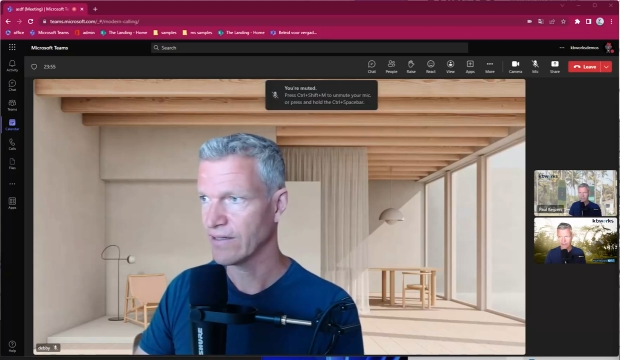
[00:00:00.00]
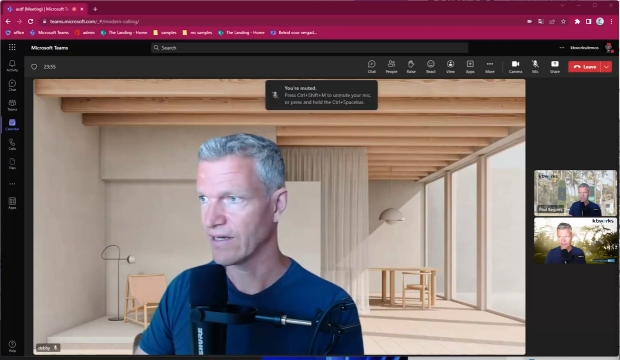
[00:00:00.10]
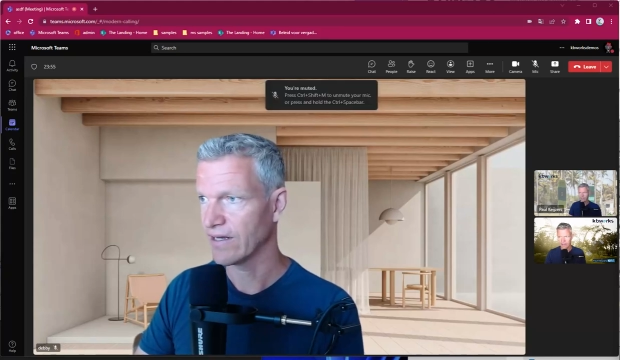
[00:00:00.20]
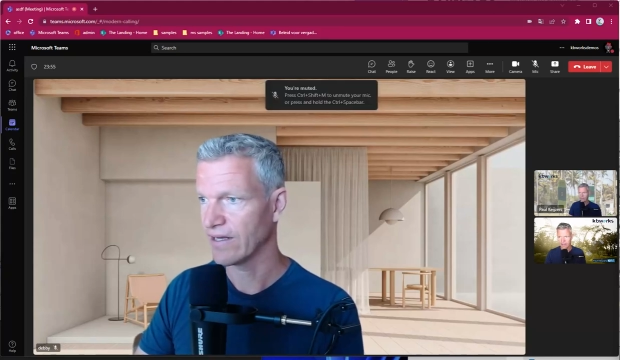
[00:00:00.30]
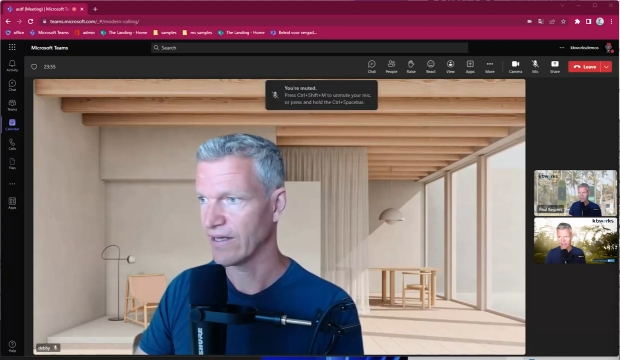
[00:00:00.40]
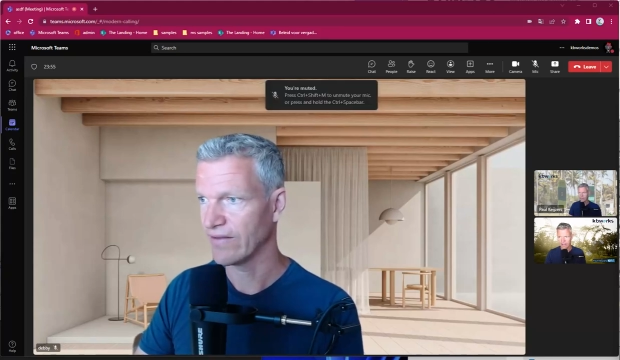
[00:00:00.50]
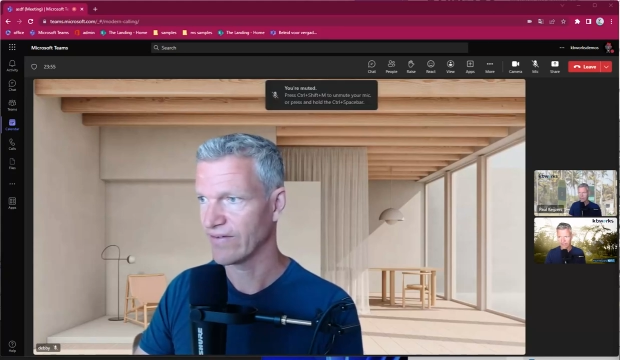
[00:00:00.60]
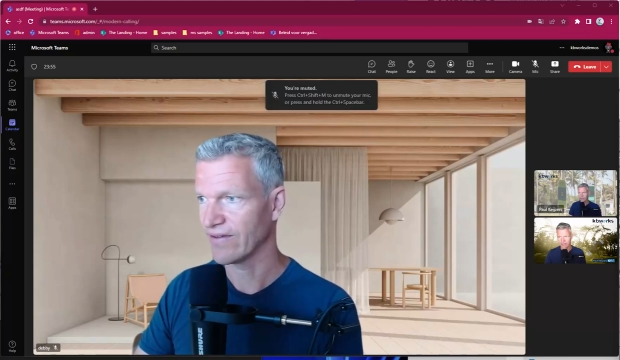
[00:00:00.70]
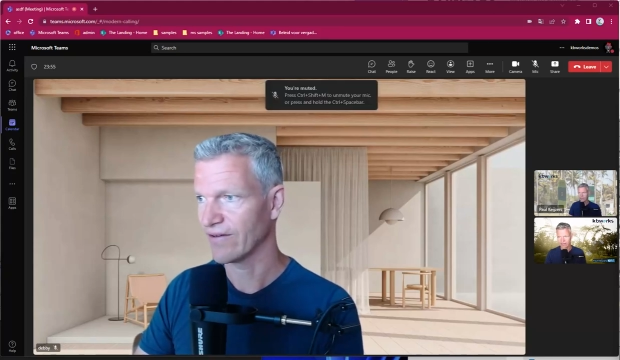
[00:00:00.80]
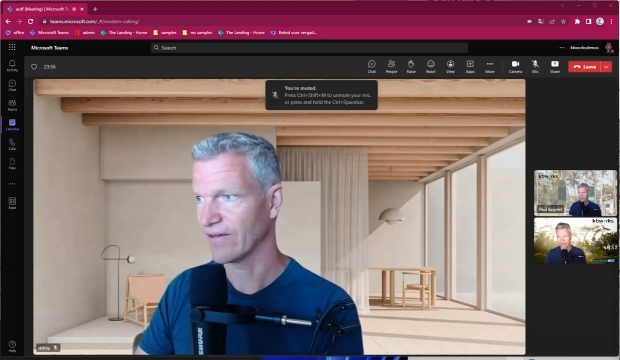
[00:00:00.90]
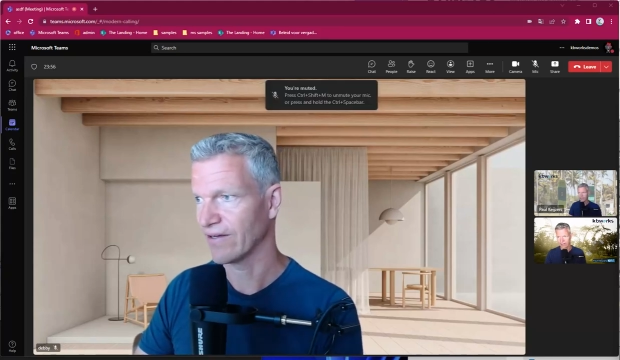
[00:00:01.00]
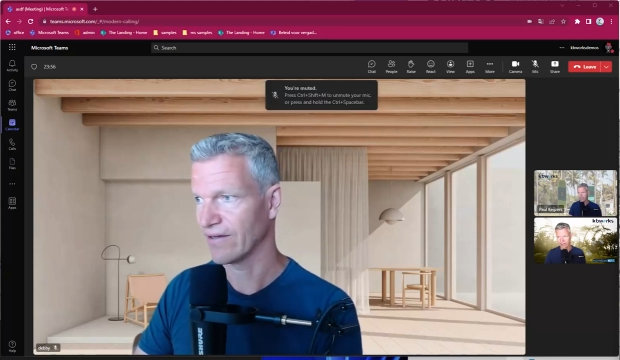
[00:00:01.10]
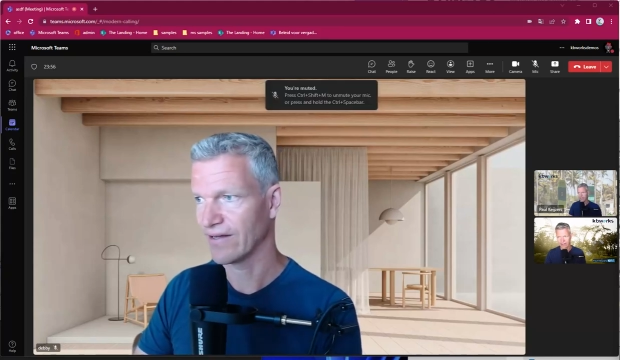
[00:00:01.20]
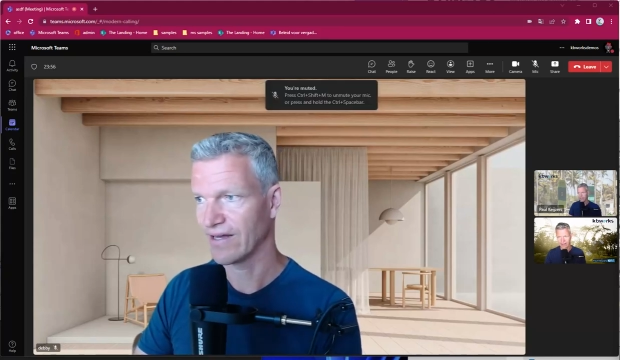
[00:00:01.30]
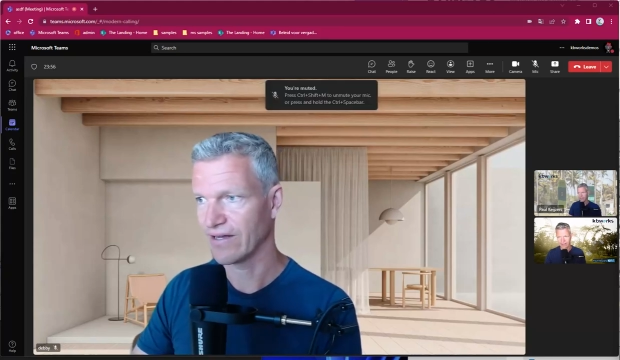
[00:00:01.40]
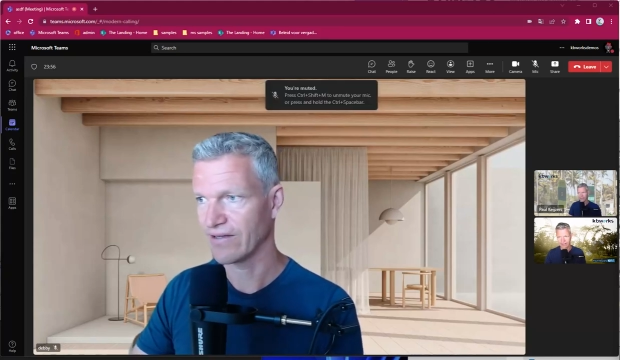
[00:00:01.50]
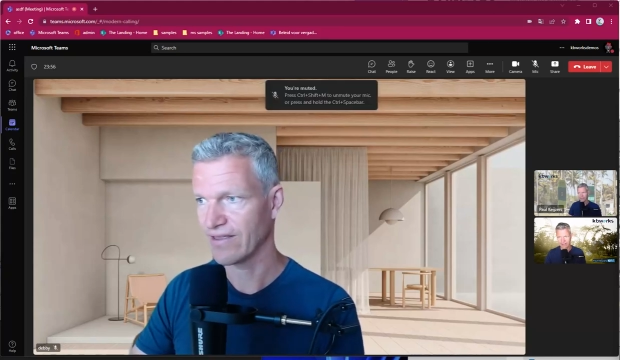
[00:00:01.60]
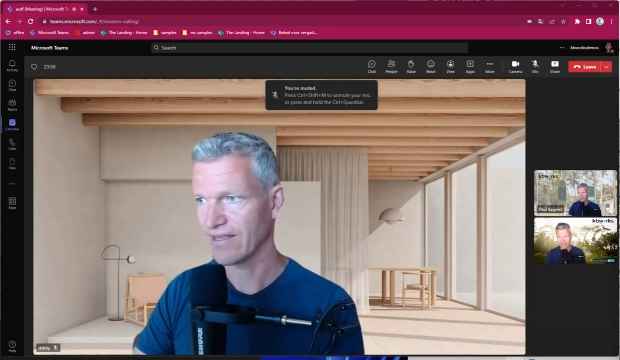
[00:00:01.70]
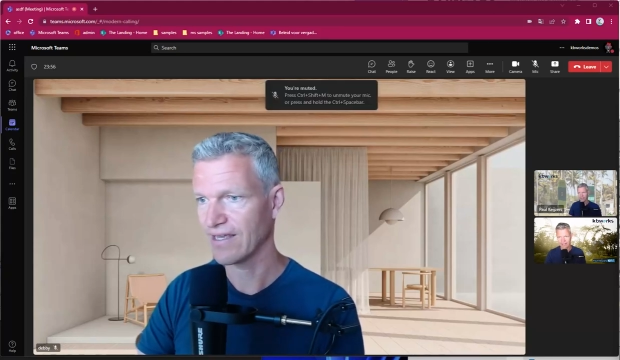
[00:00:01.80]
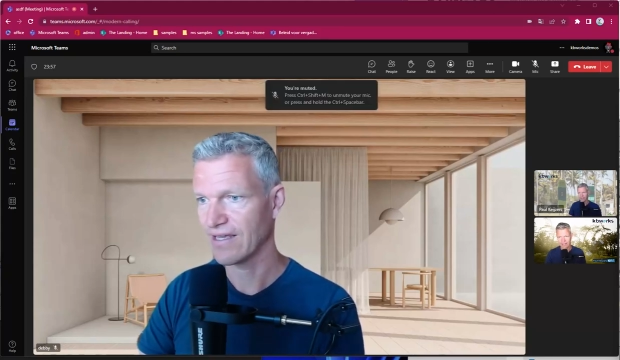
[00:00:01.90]
and I
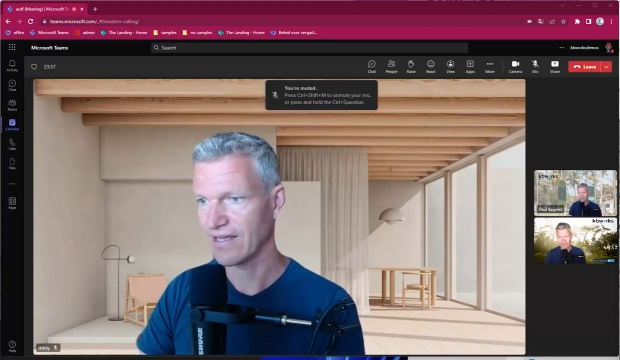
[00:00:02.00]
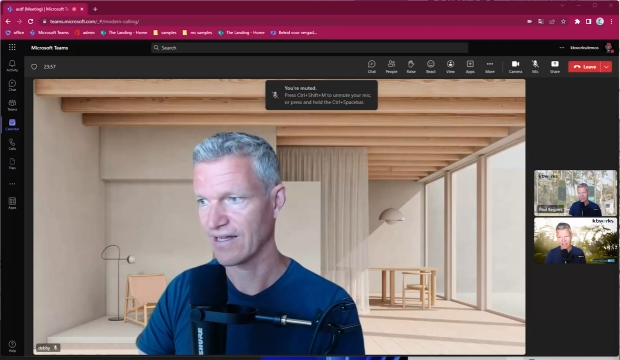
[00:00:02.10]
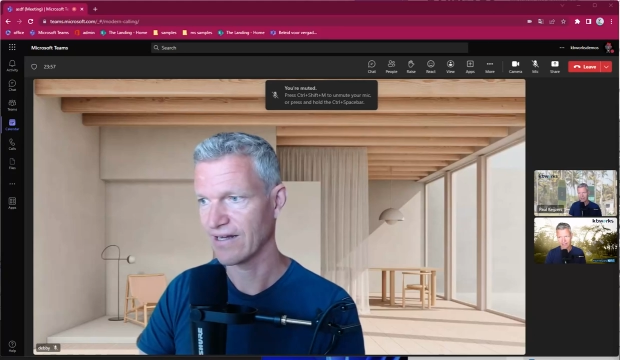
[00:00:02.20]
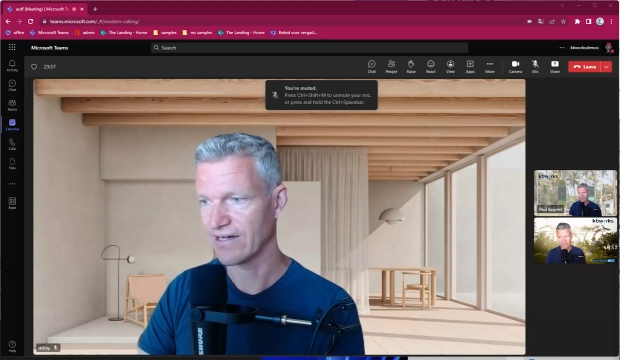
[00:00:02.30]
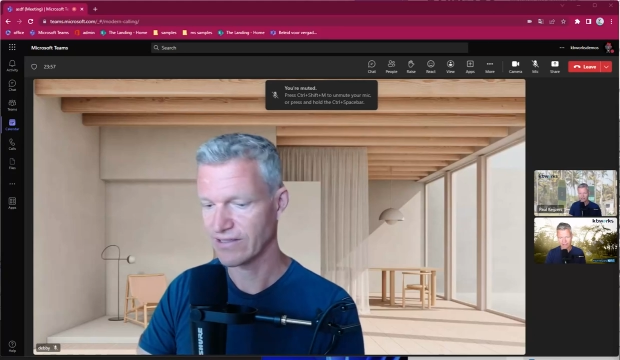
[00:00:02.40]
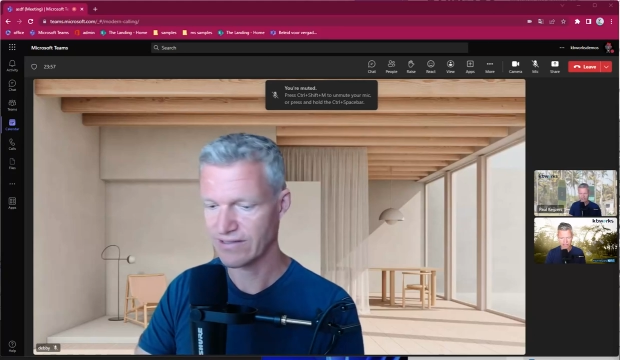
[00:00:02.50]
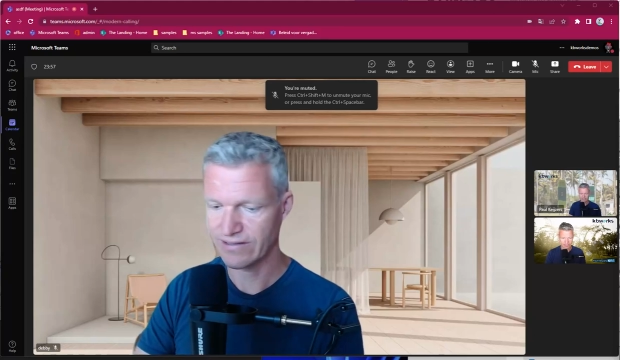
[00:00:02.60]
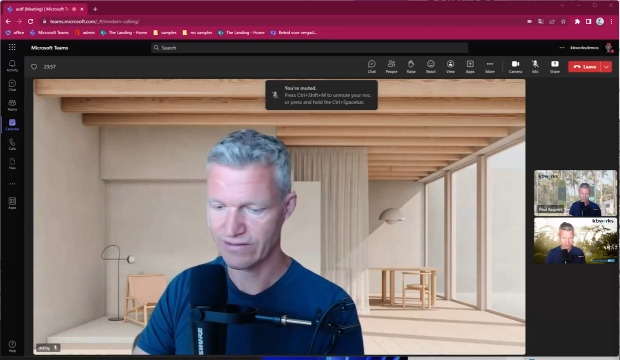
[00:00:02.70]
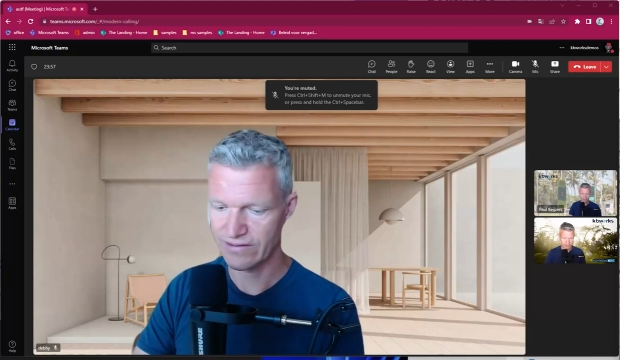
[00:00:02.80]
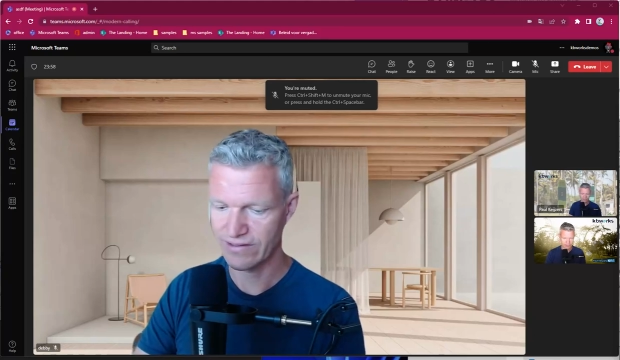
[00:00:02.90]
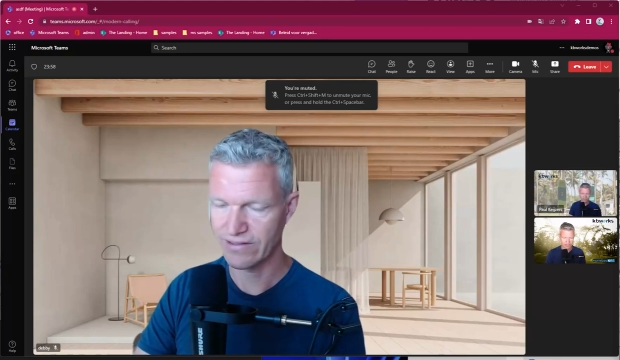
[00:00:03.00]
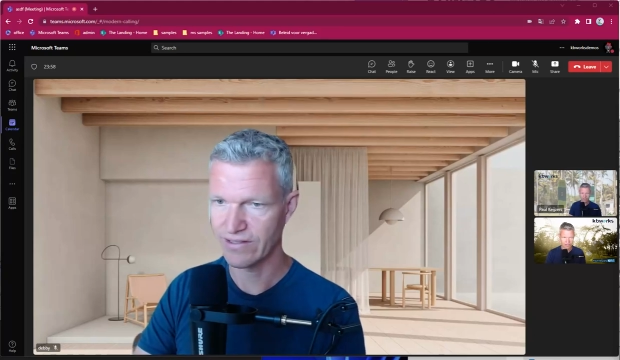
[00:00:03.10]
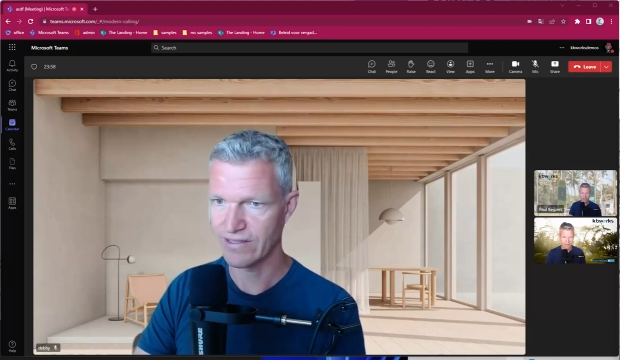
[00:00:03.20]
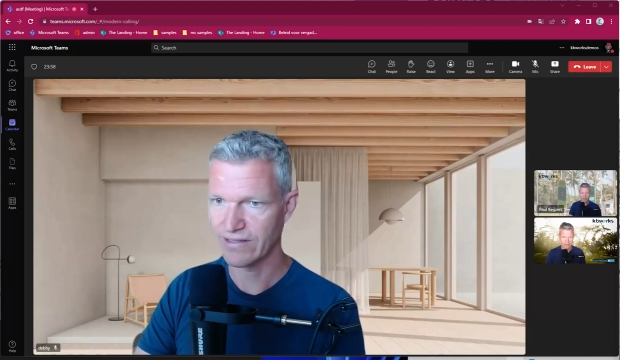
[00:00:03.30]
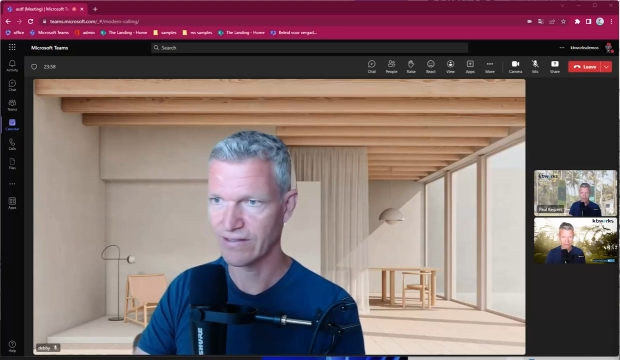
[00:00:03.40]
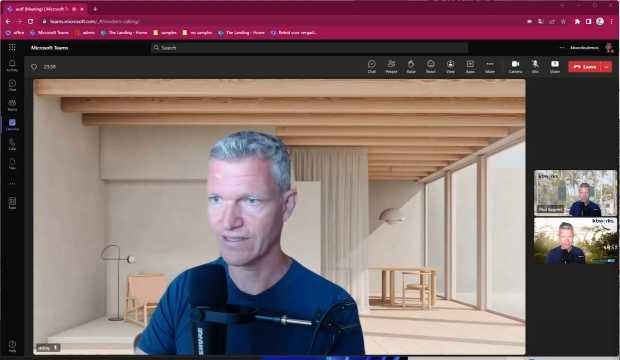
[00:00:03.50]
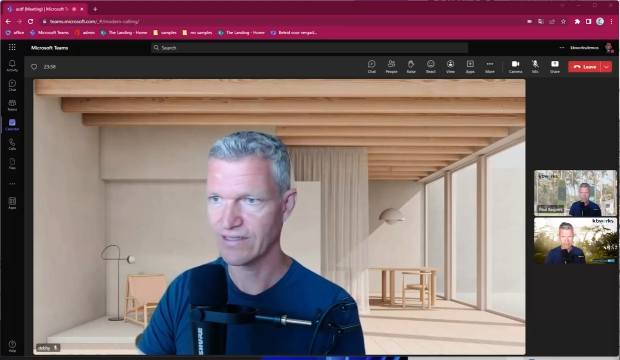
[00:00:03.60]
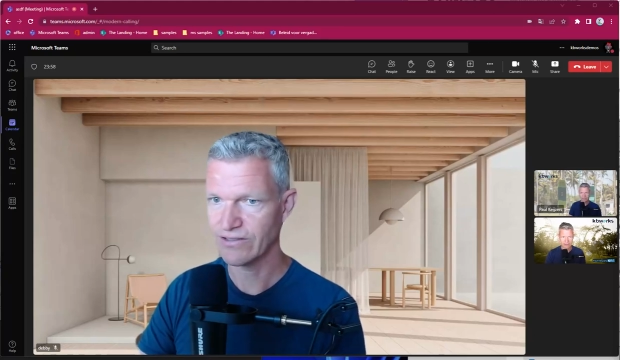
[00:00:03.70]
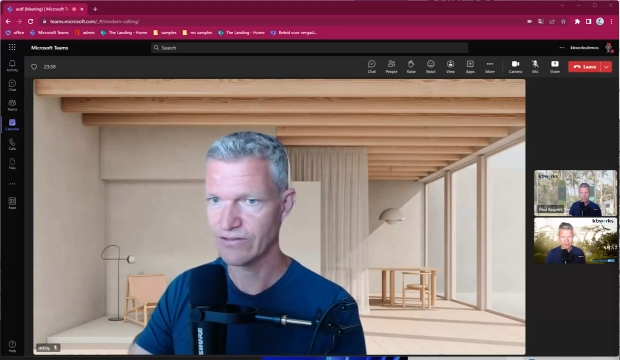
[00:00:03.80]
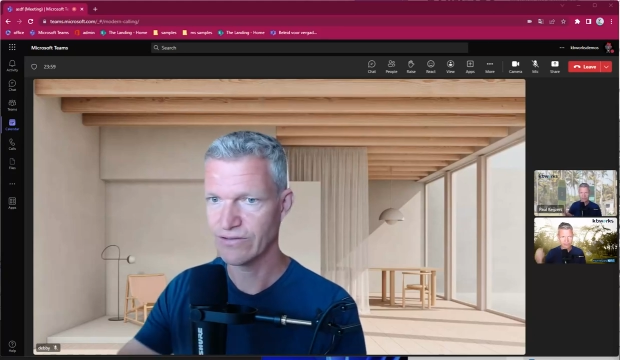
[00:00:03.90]
think there's still an
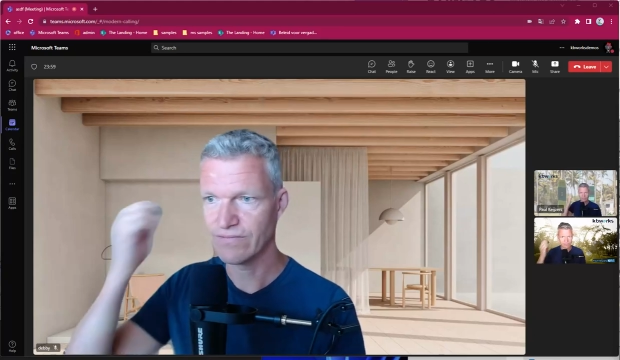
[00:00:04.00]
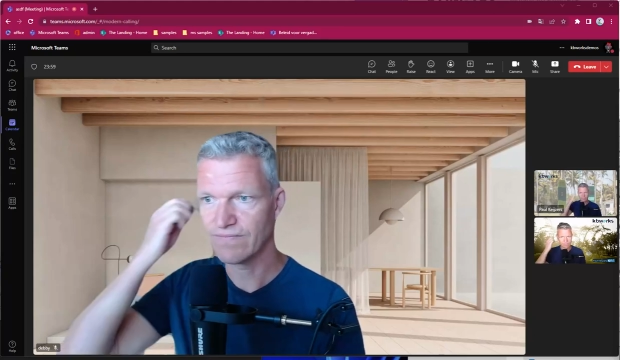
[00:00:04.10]
issue